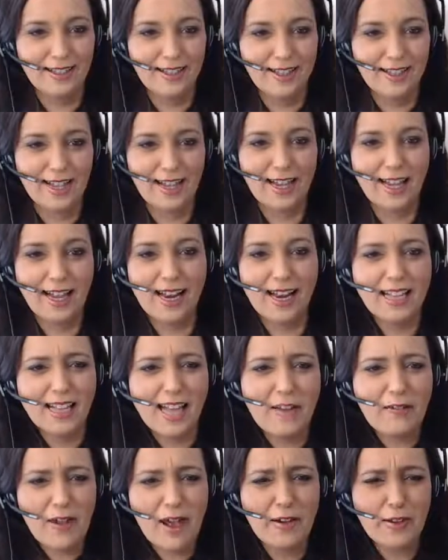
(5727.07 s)
I
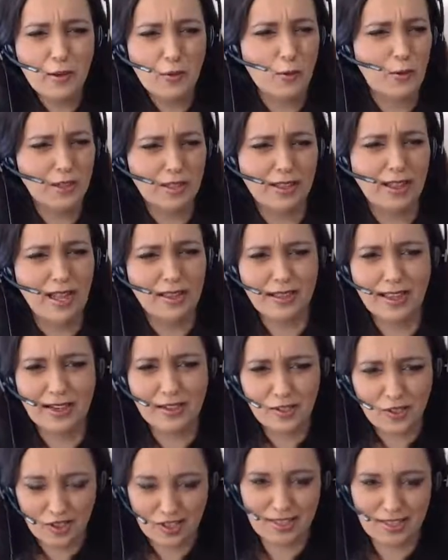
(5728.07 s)
love how you worded that.
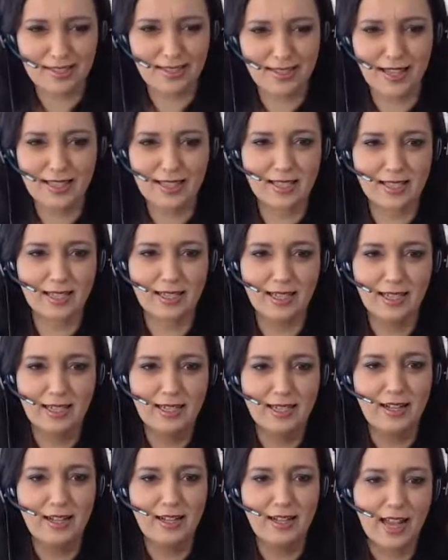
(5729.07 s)
That is just that's
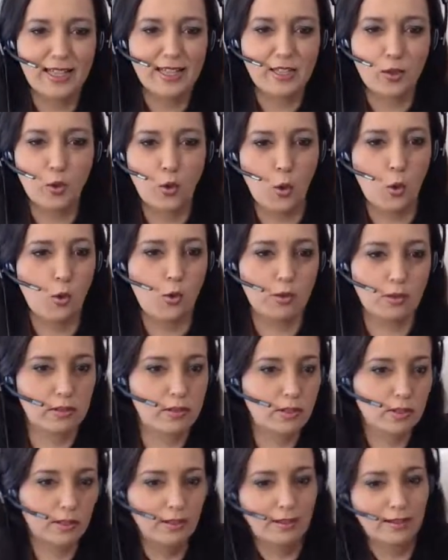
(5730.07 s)

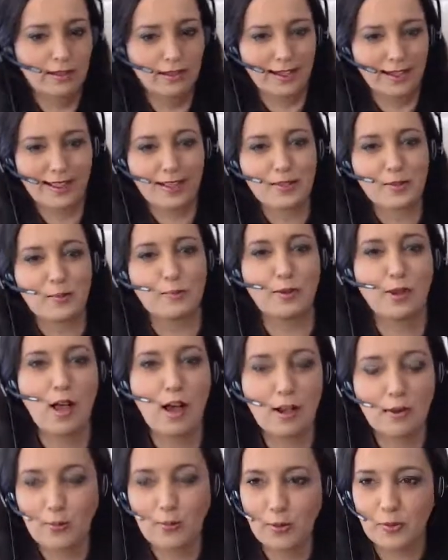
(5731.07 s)
gold. There's a
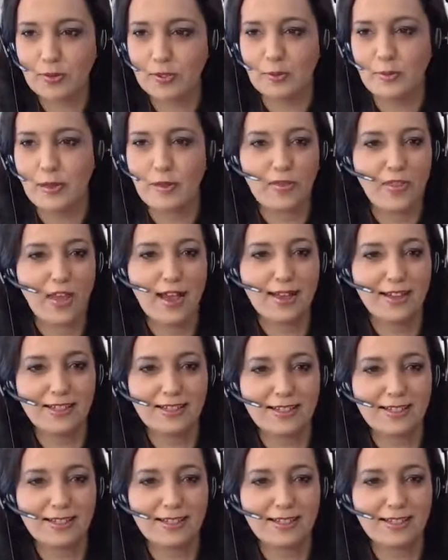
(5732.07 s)
blog post about that.